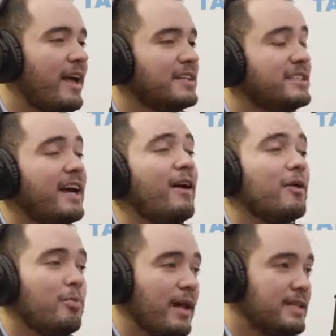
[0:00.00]
And she had
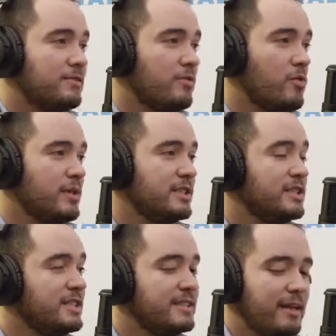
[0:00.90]
other plans for me.
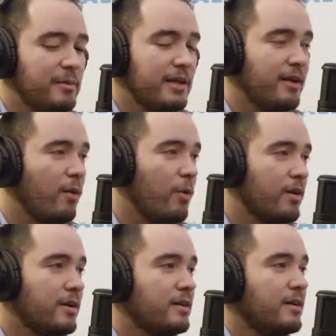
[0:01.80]
She sent me to go
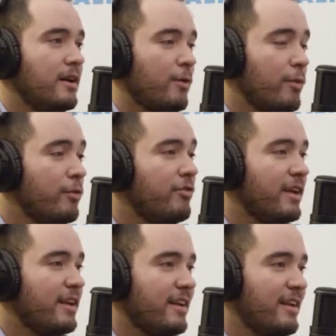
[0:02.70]
work
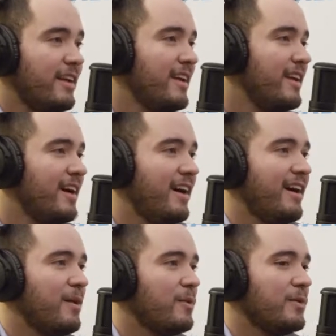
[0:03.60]
roofing
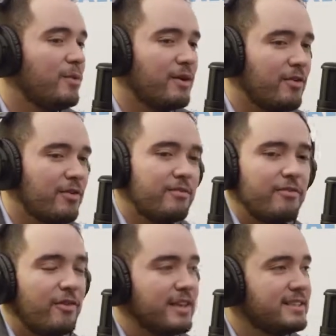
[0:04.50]
with one of her
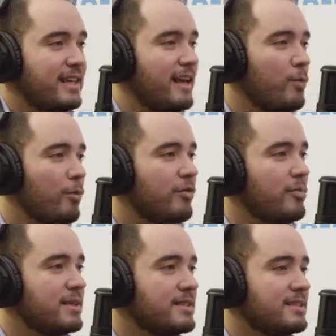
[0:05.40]
friends that had a roofing
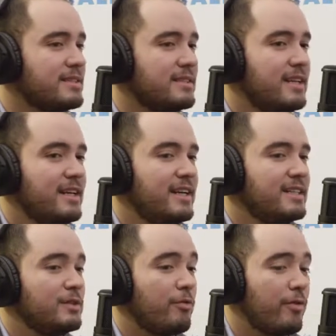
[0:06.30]
business.
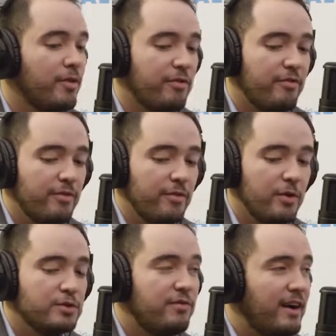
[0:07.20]
So for
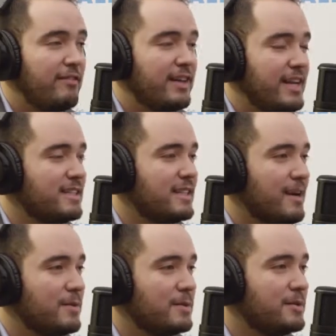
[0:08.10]
those 5 days that
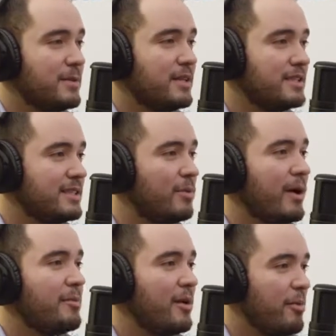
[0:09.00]
I was suspended, she'd
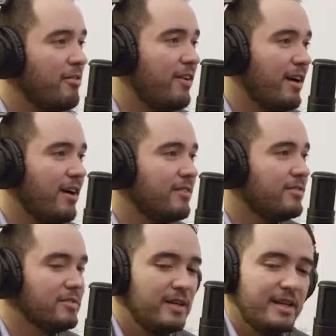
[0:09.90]
wake me up at
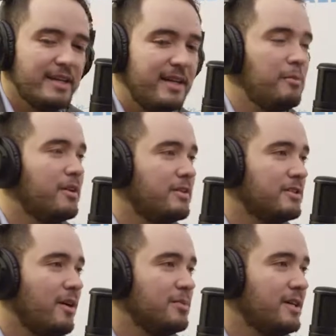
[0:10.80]
5, get me to the
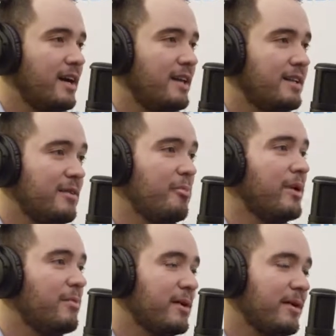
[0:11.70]
job site, and then
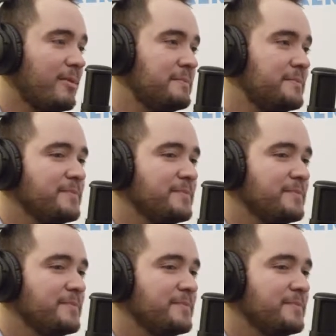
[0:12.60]
pick me up.